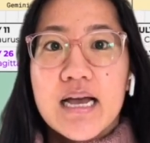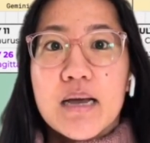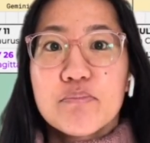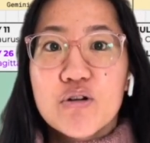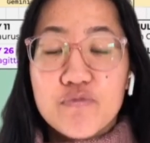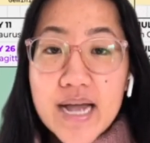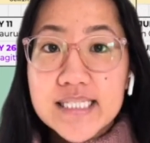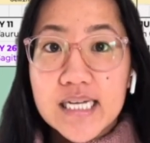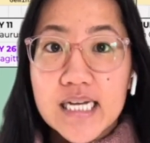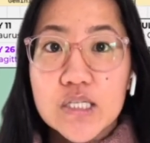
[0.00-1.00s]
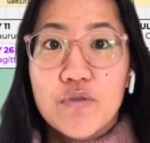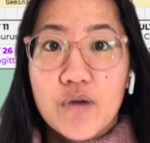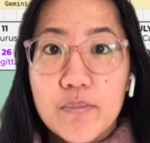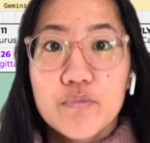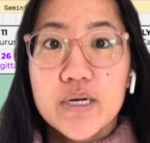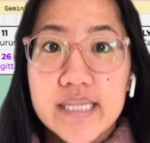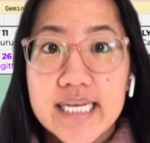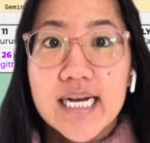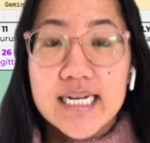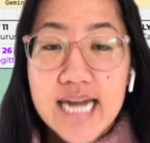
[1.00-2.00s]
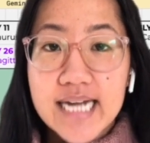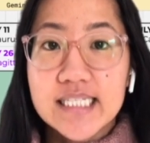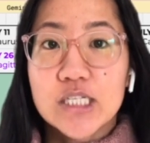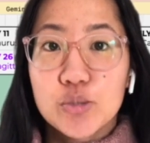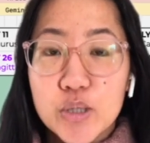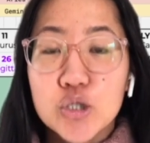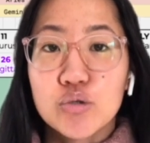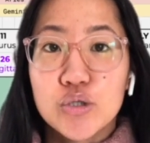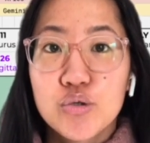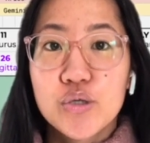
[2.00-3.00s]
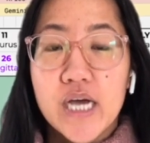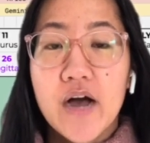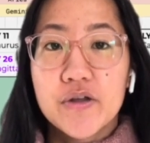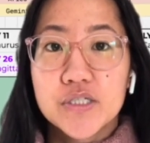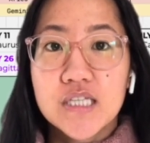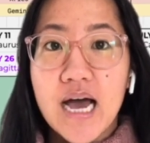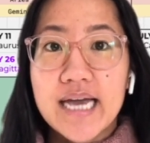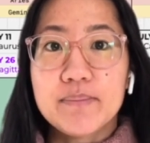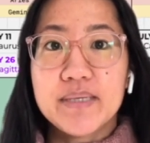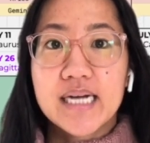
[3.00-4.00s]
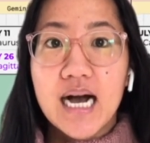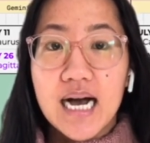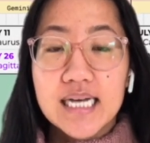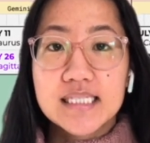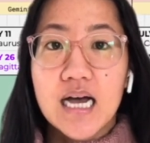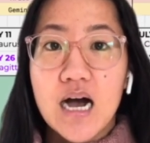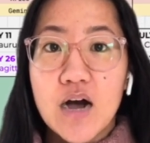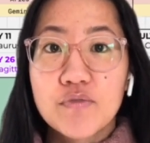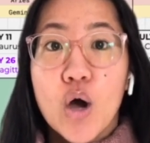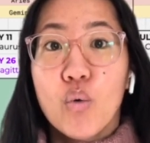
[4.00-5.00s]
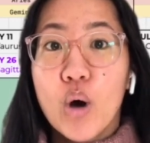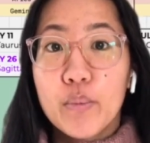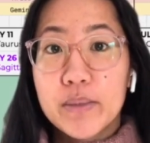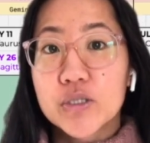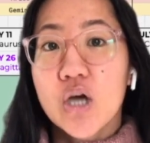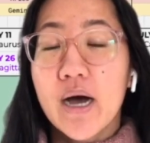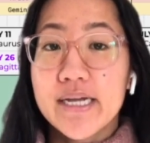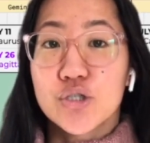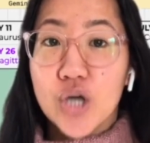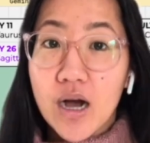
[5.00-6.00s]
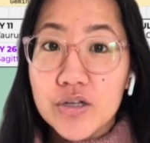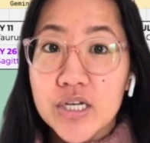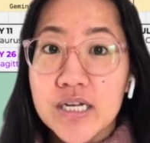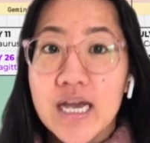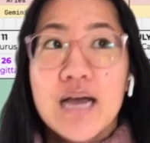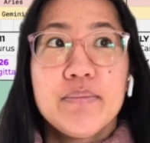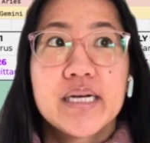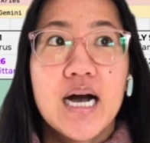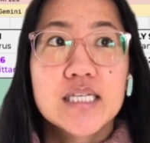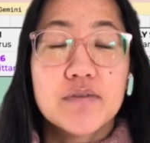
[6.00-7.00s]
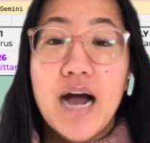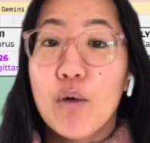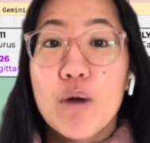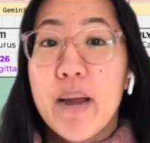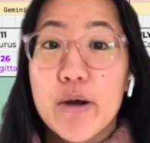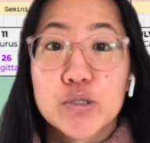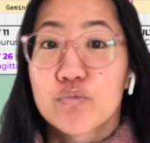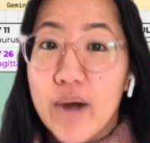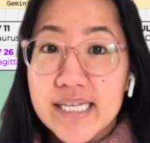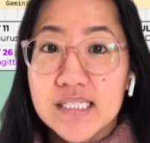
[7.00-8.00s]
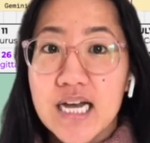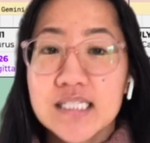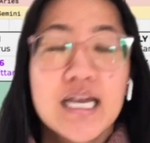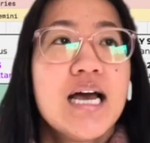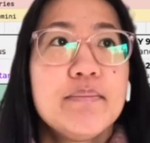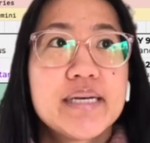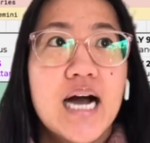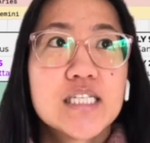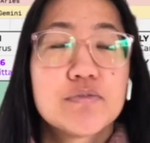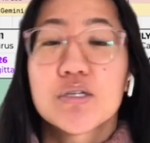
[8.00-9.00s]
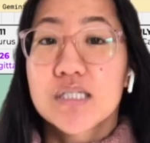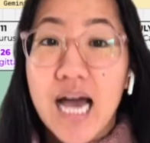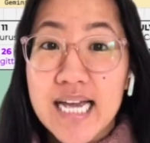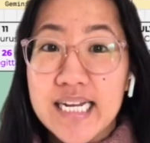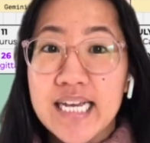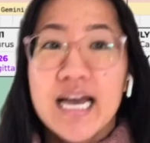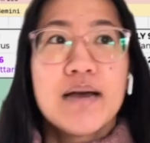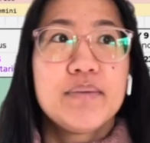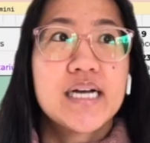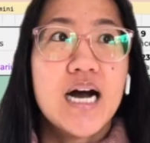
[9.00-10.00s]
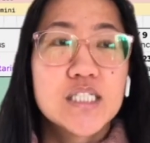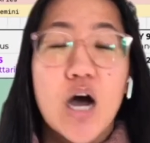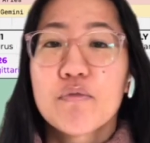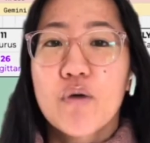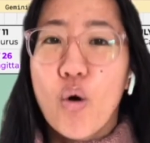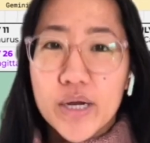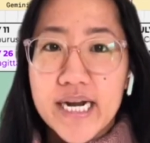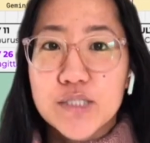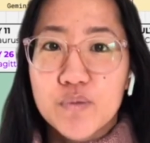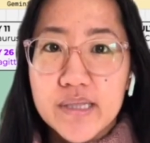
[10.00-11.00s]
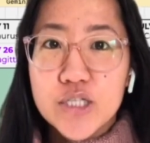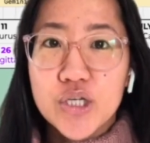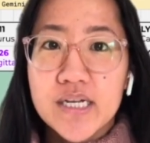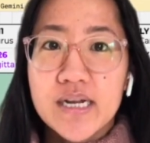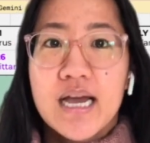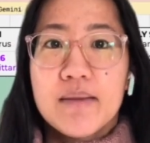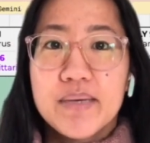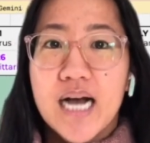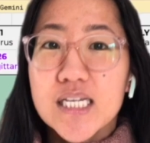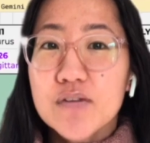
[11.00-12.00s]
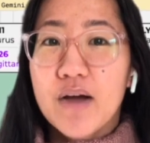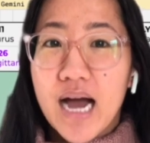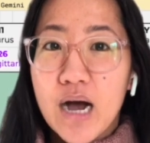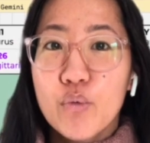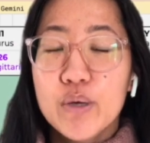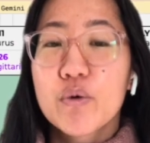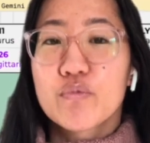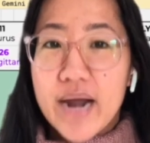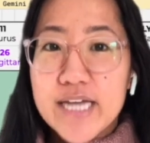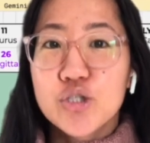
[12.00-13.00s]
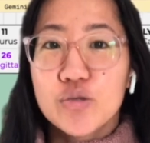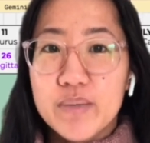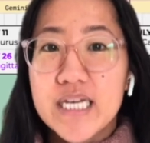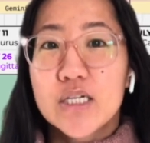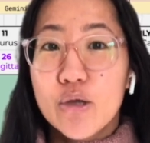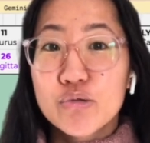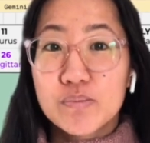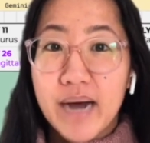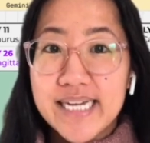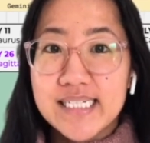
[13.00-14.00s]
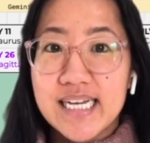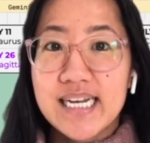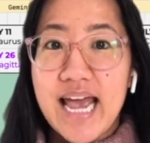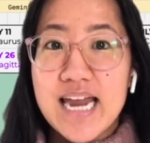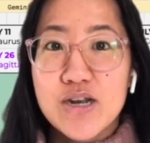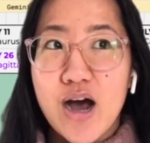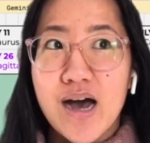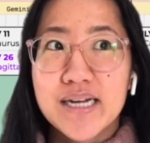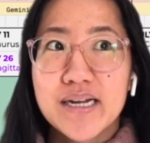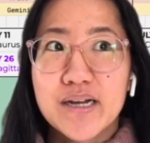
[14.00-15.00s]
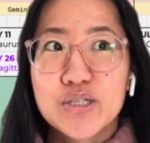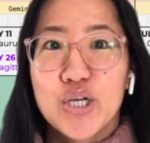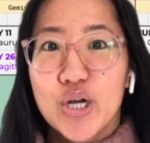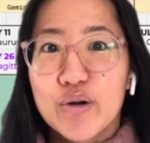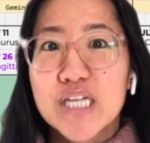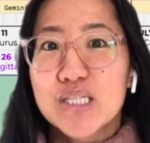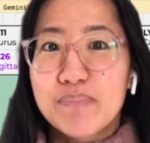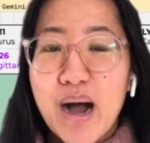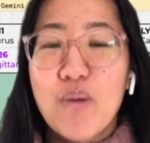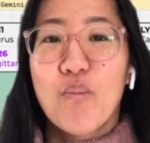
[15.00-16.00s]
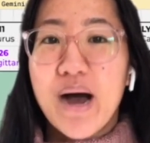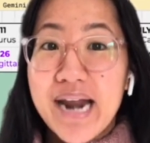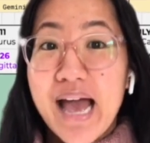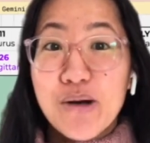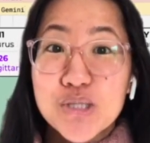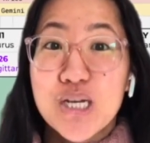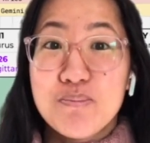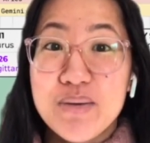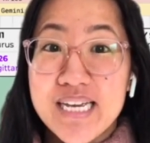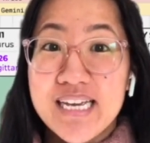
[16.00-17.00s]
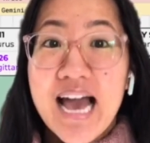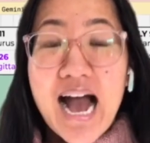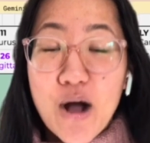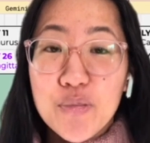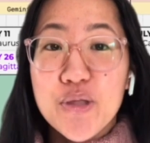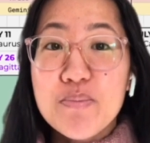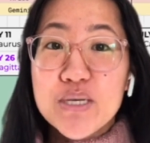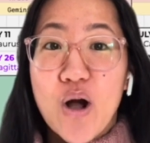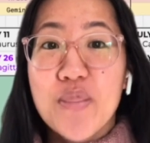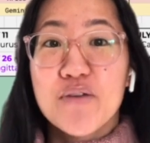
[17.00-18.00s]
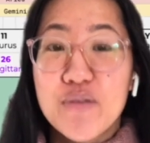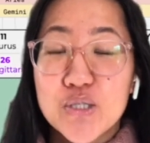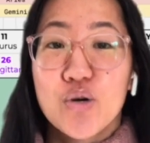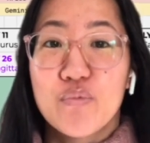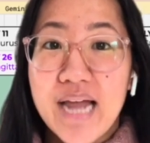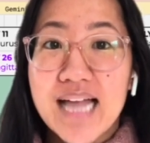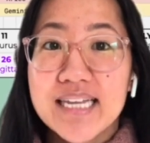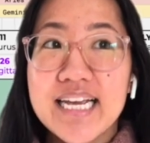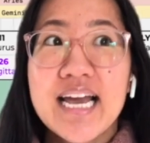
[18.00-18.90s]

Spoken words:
prevent us from really connecting spiritually to the other side because of what we were taught in childhood, because of how our parents raised us, because of society, because of organized religion, because of how we were raised to be closed-minded and not curious about what else could be out there beyond the physical reality.